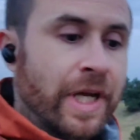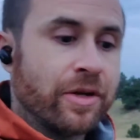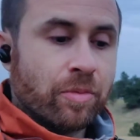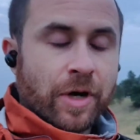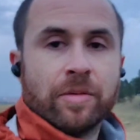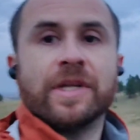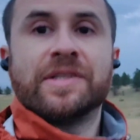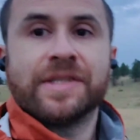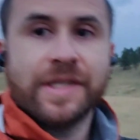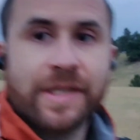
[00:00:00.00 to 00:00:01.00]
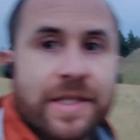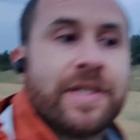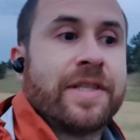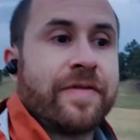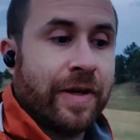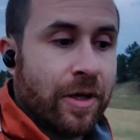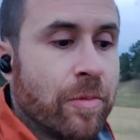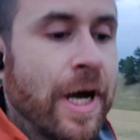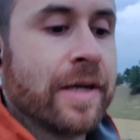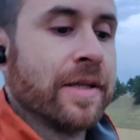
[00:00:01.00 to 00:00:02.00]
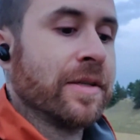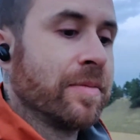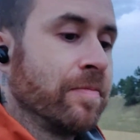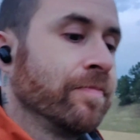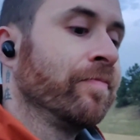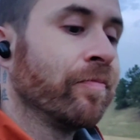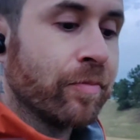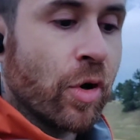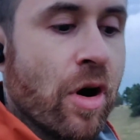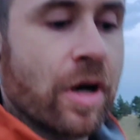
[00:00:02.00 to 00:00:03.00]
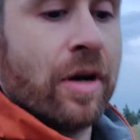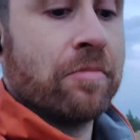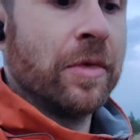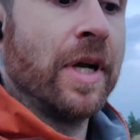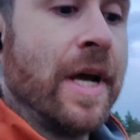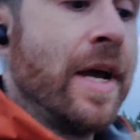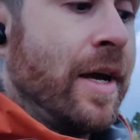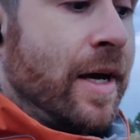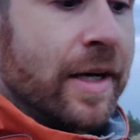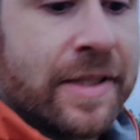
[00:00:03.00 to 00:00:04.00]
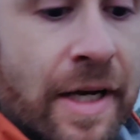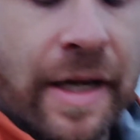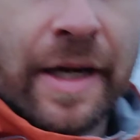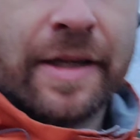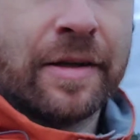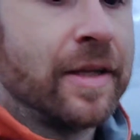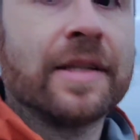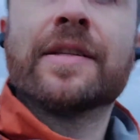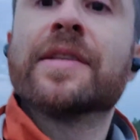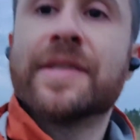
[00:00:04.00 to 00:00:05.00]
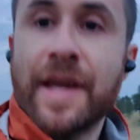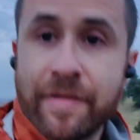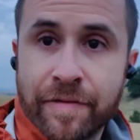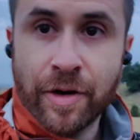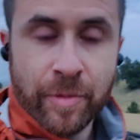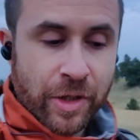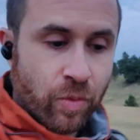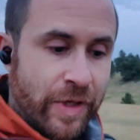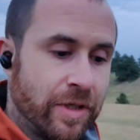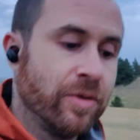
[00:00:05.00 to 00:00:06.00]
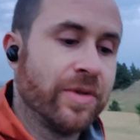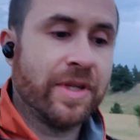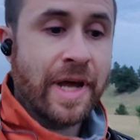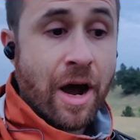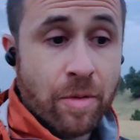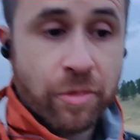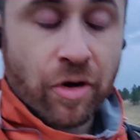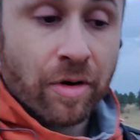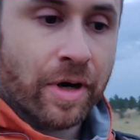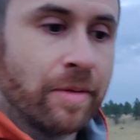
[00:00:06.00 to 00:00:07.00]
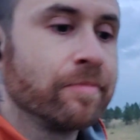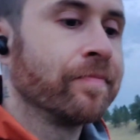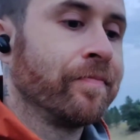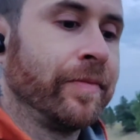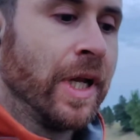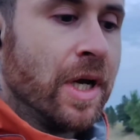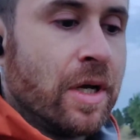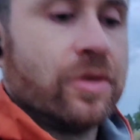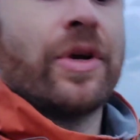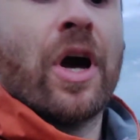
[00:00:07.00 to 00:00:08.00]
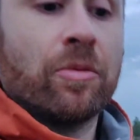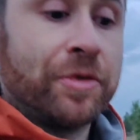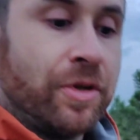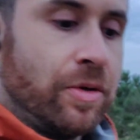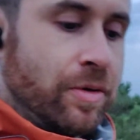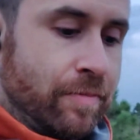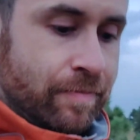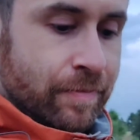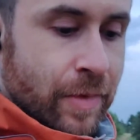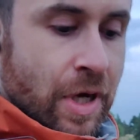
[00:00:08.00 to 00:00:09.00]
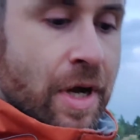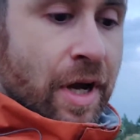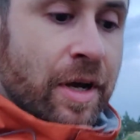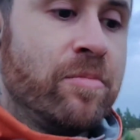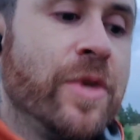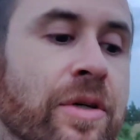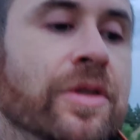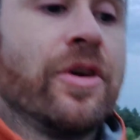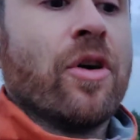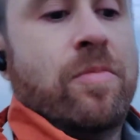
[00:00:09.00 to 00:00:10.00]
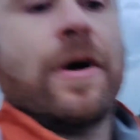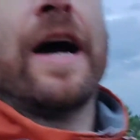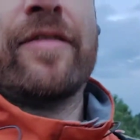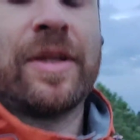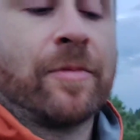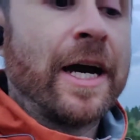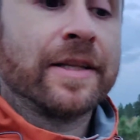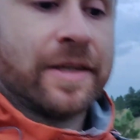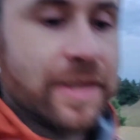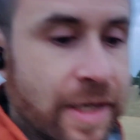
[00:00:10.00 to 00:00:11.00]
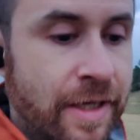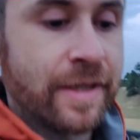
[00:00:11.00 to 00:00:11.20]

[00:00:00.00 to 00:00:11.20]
You've probably seen the 6-figure practice program accelerator. That's the same format we use in our program to help you build your private practice,